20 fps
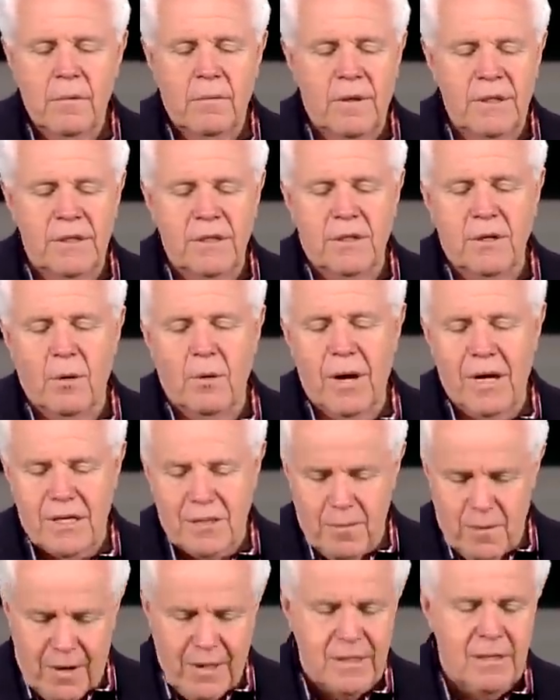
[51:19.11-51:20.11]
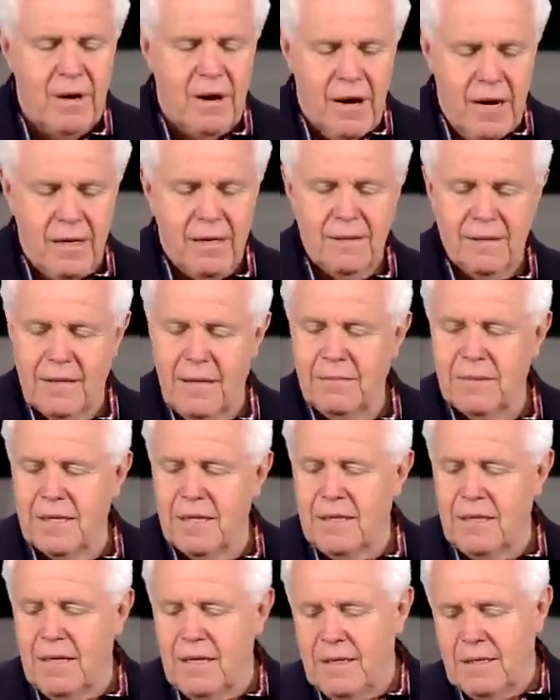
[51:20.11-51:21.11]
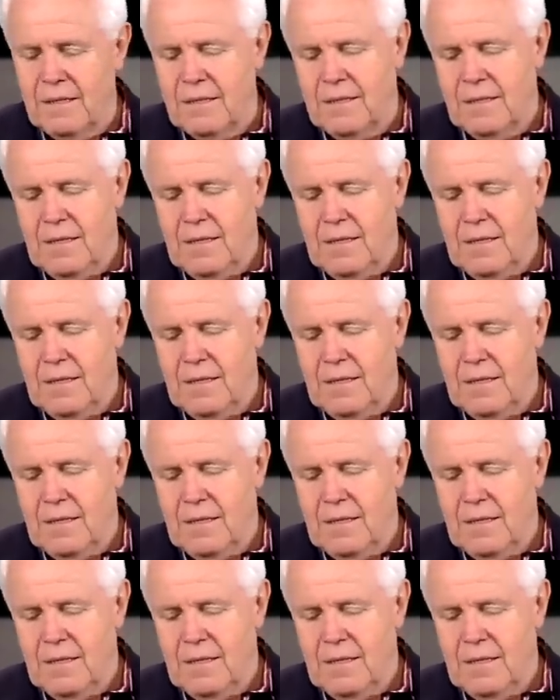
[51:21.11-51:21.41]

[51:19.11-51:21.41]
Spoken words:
We're just going to watch a movie." I said, "All right." So I'm sitting there.